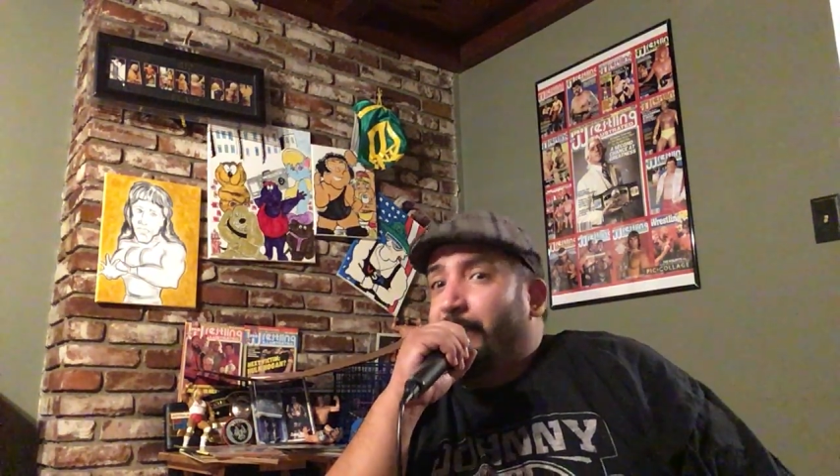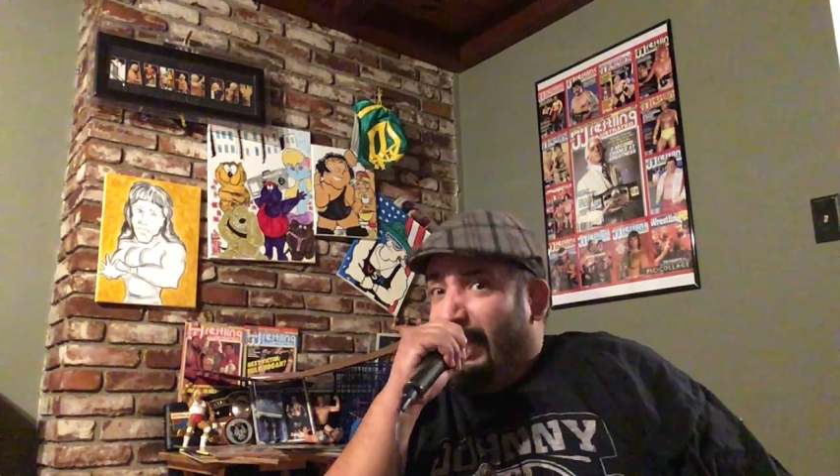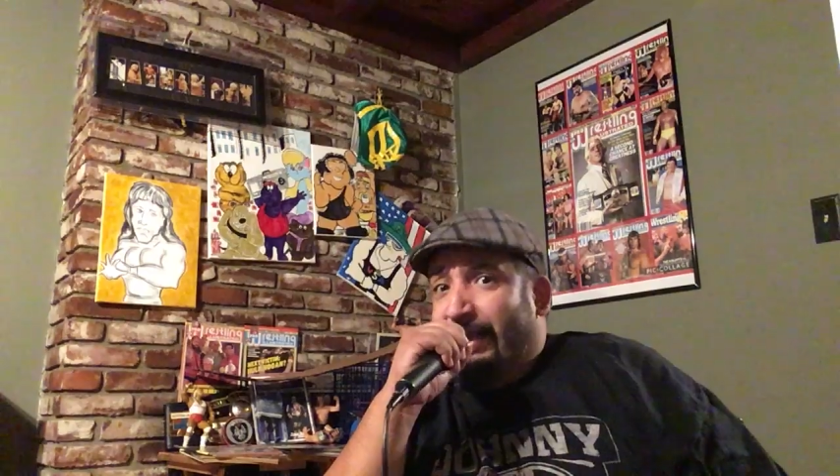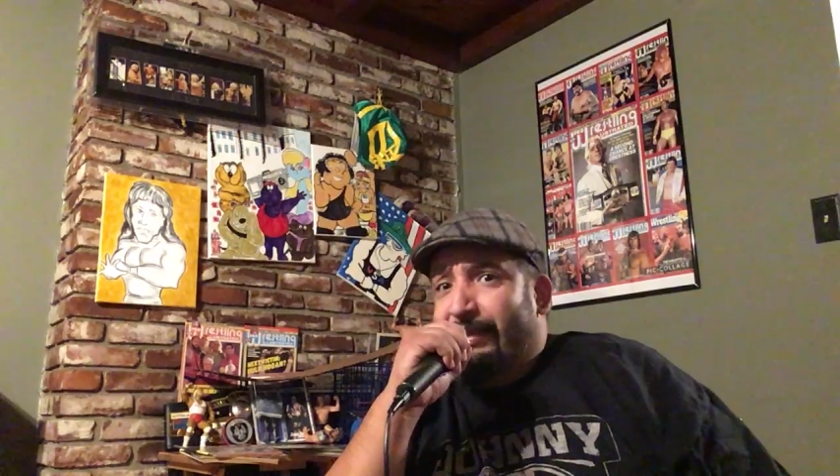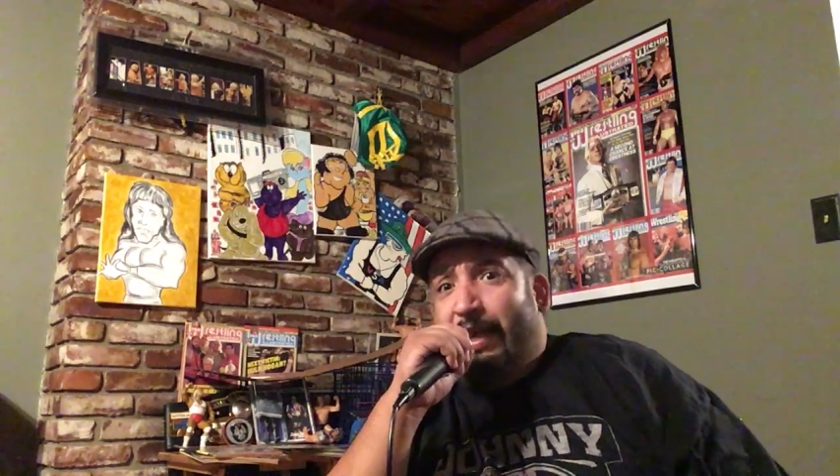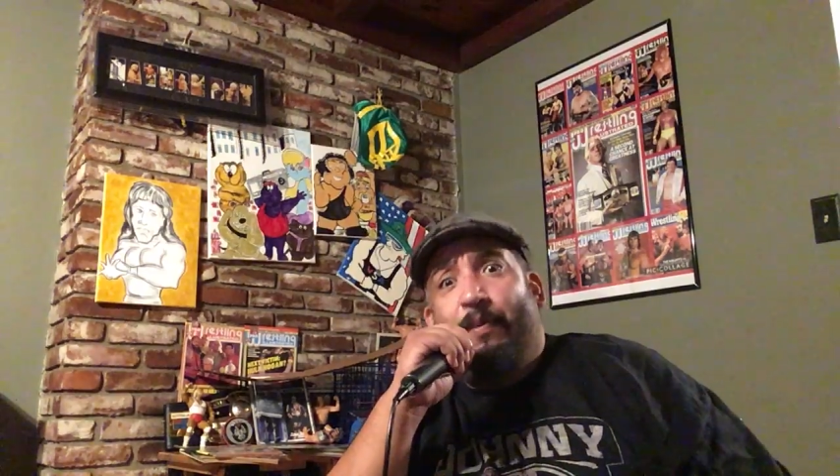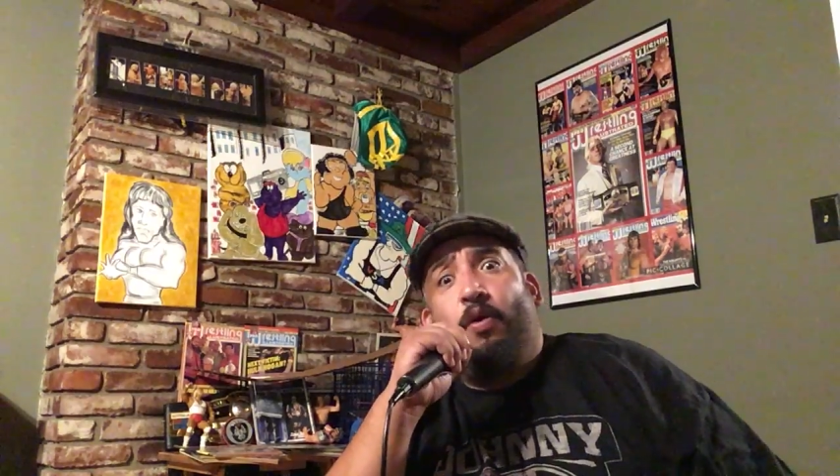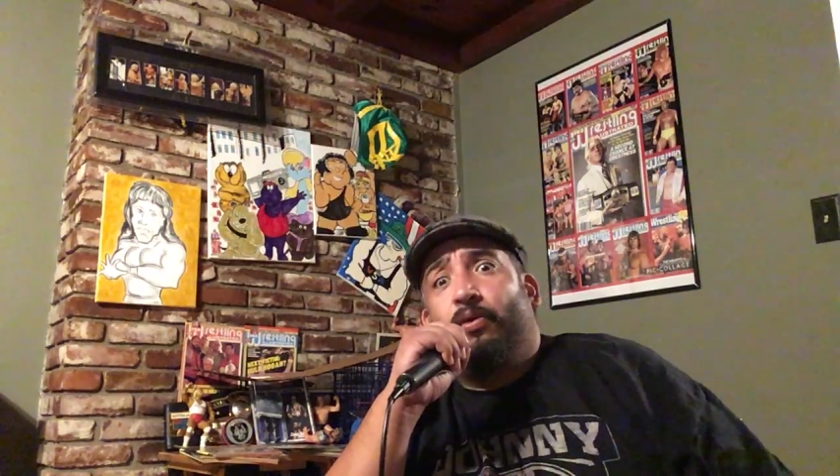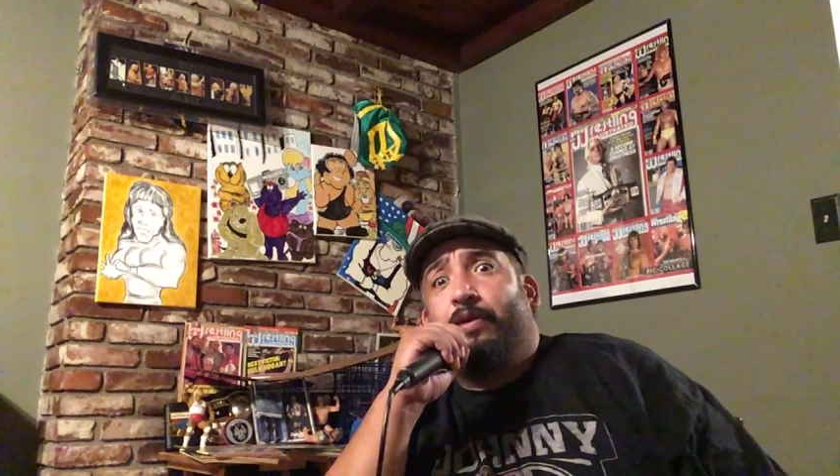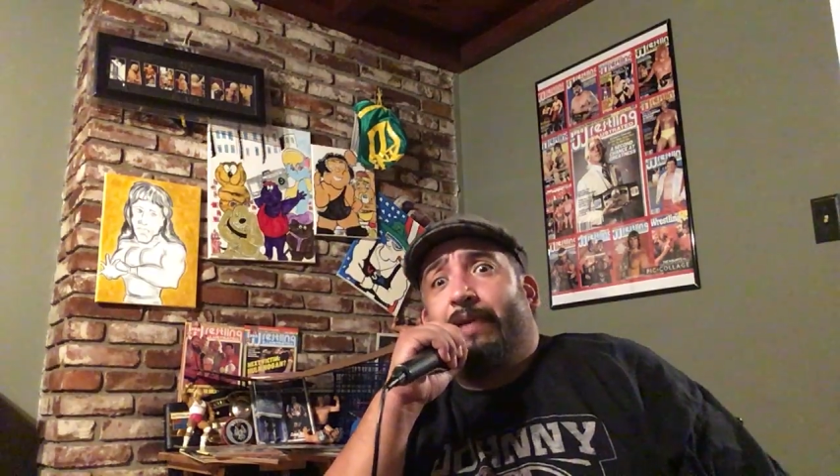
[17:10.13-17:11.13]
Because I'm
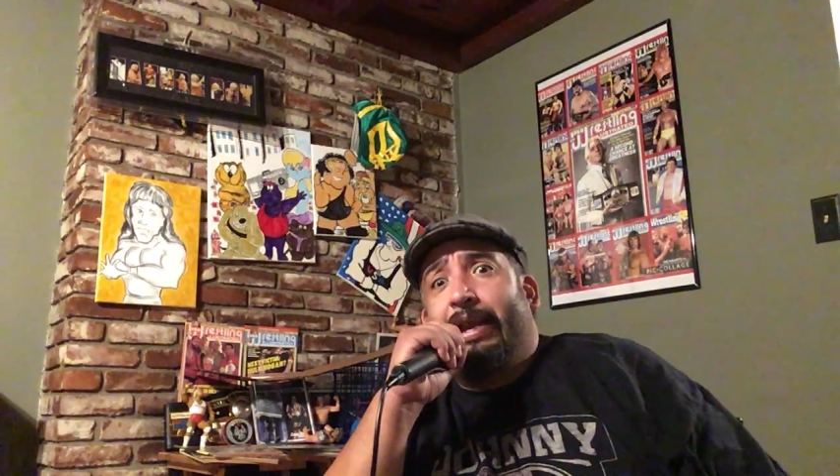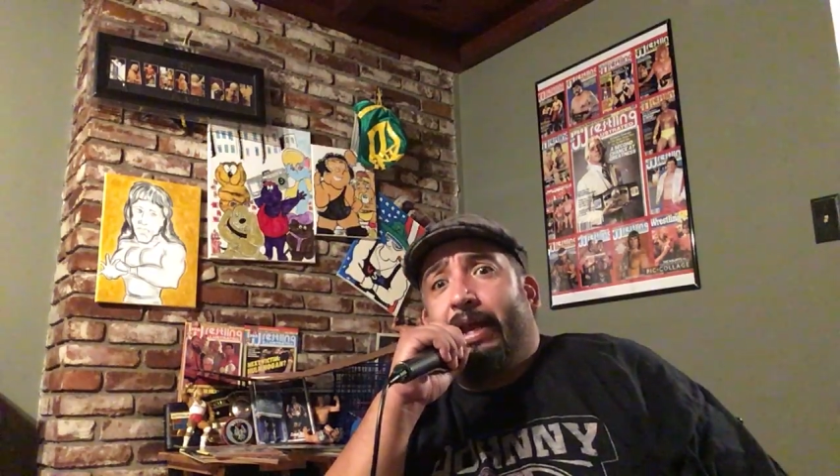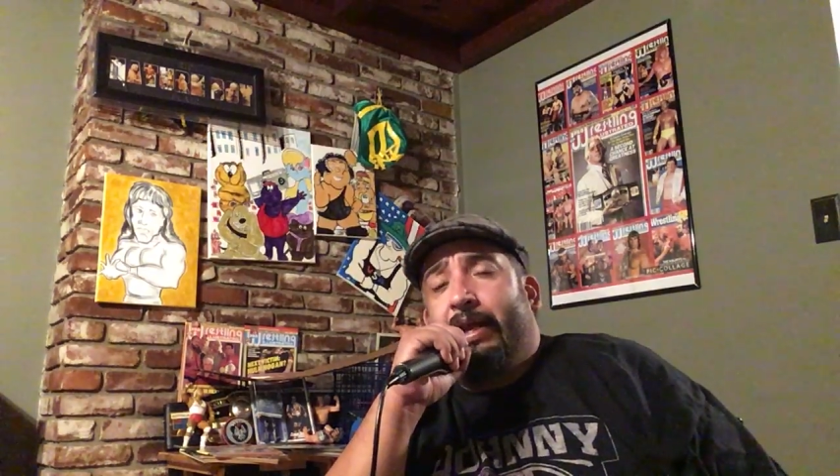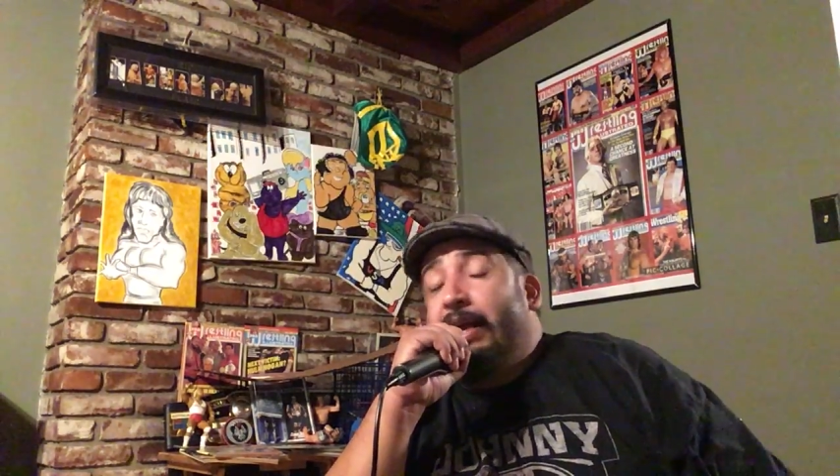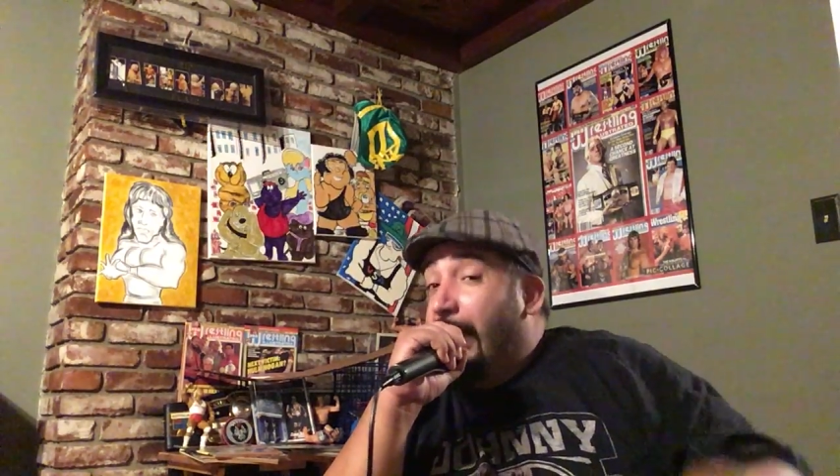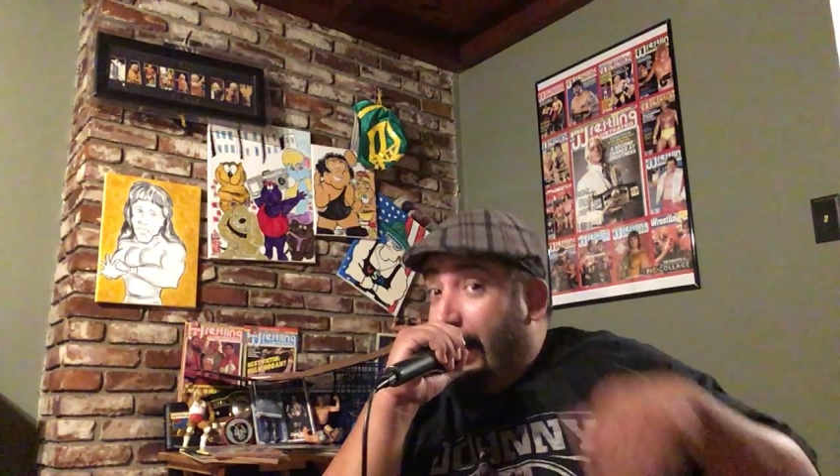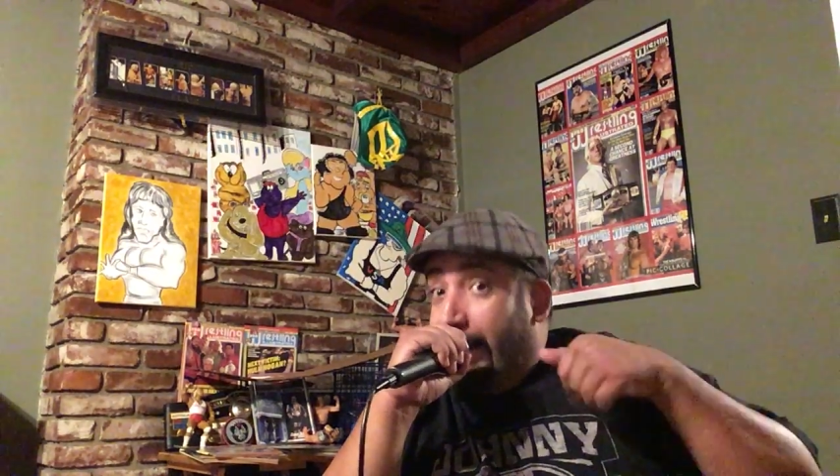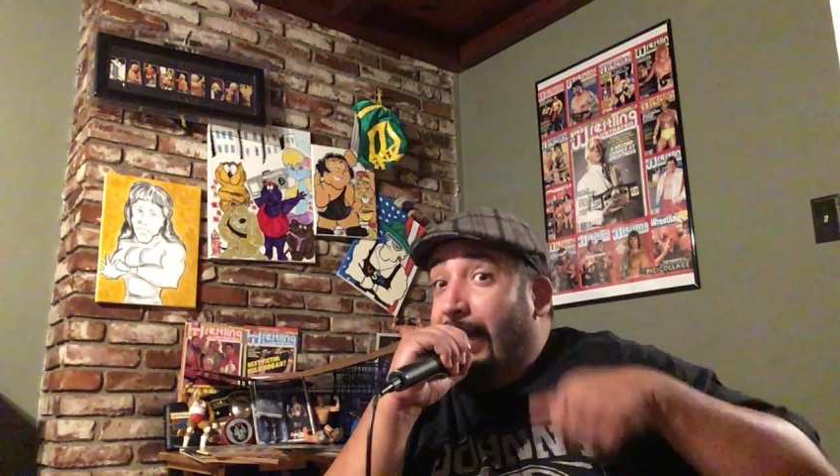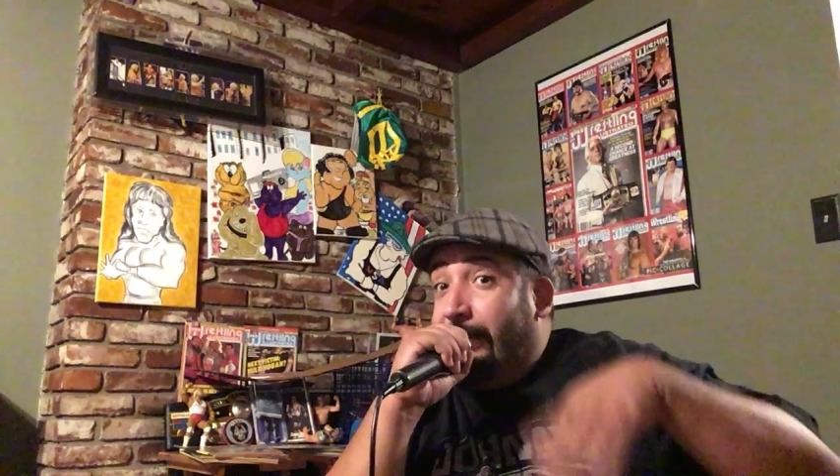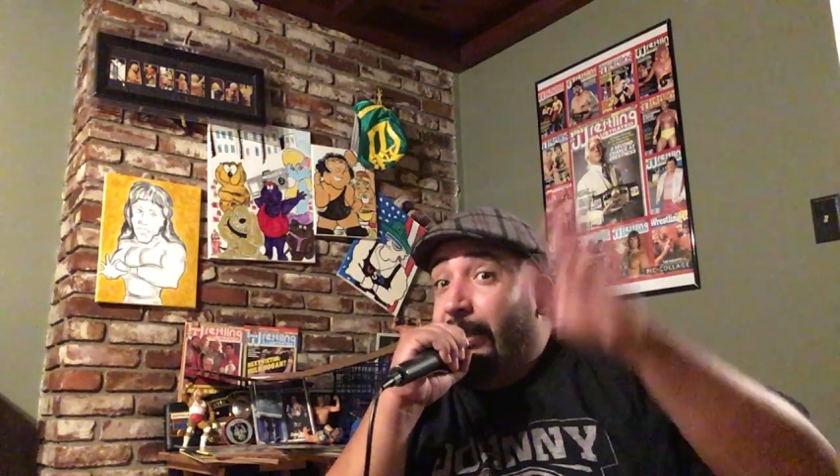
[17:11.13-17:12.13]
old already.
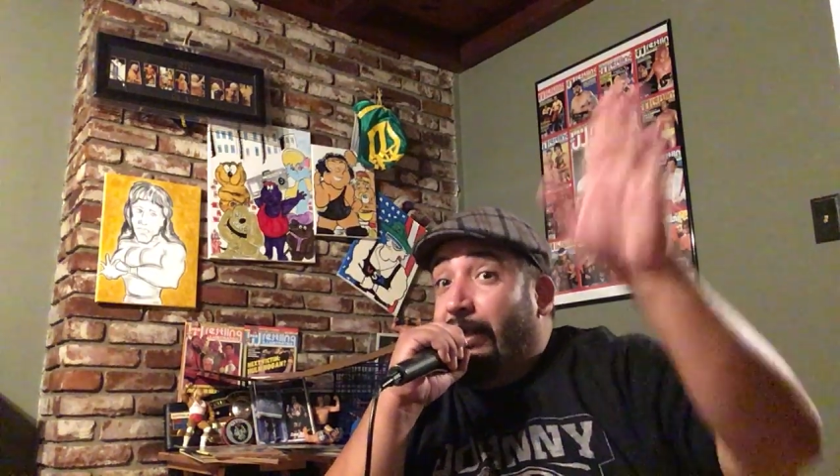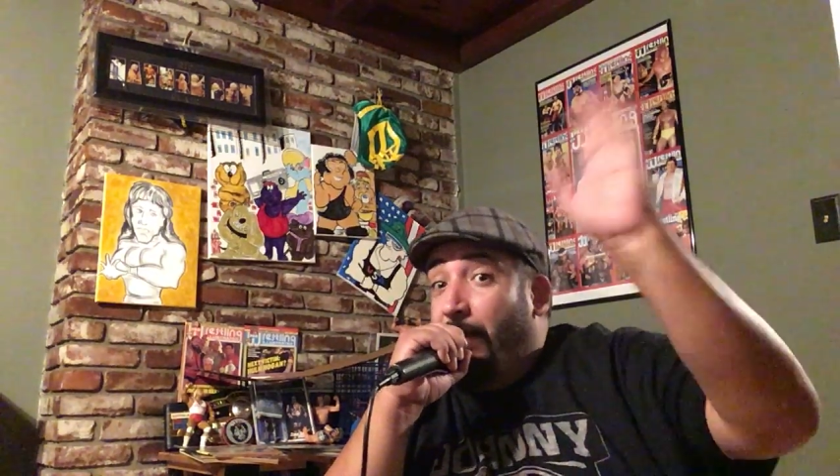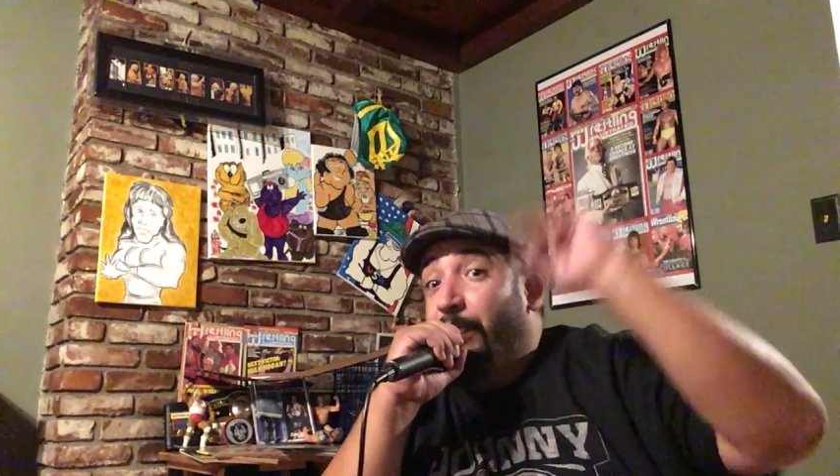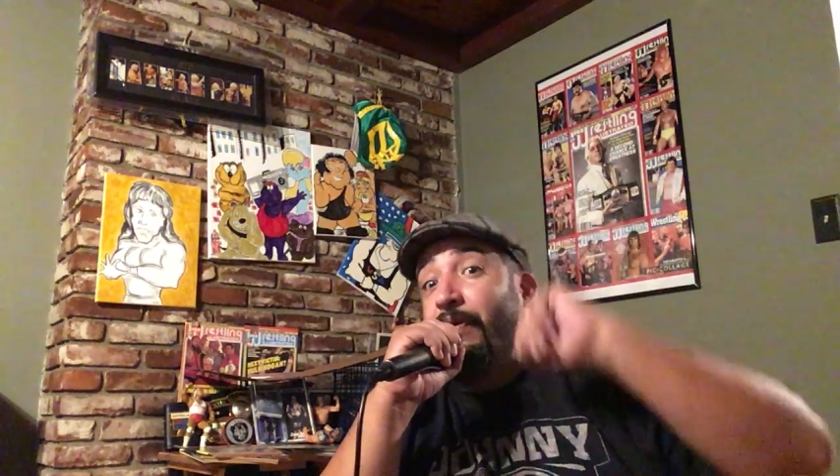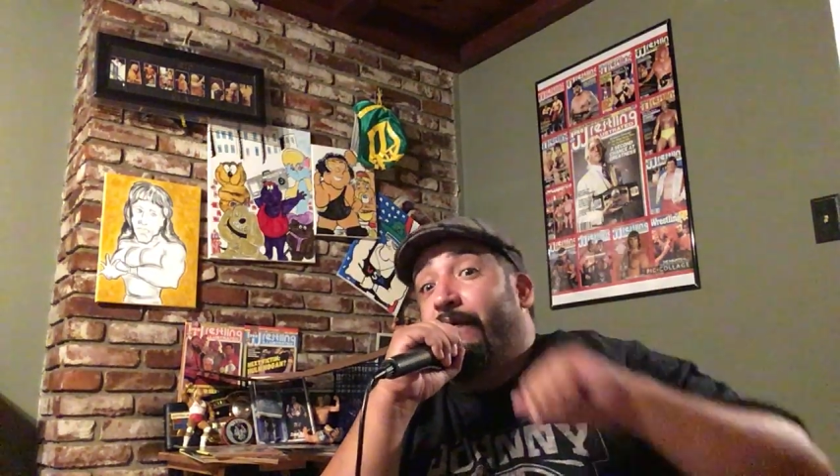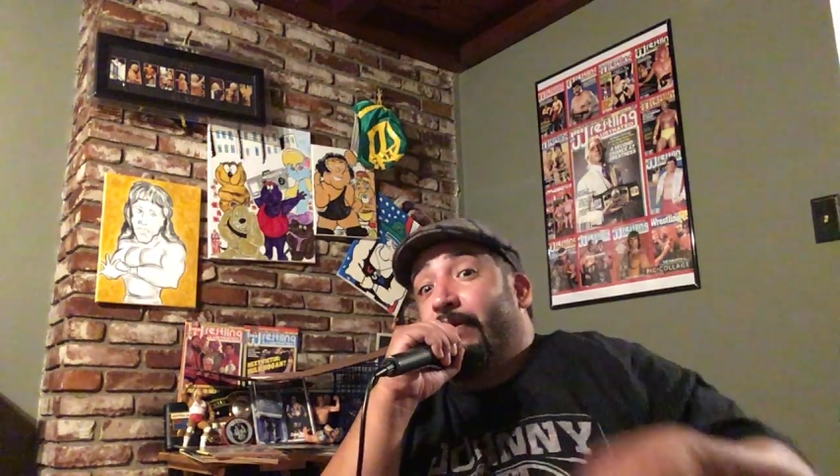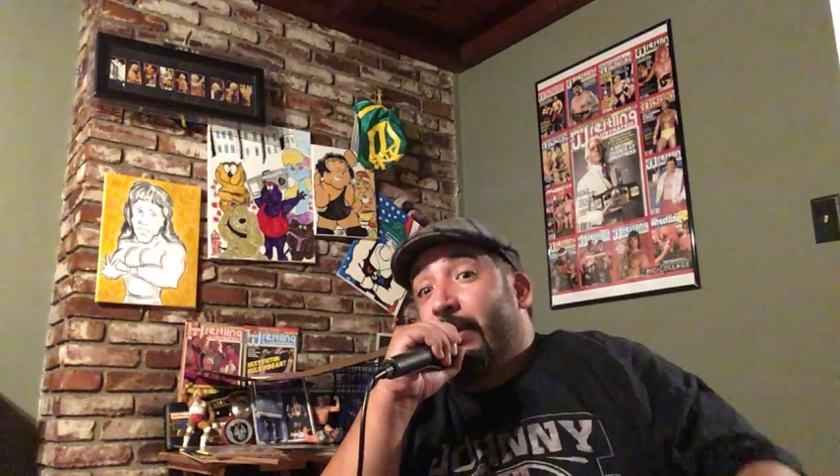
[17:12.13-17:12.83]
It takes a couple of,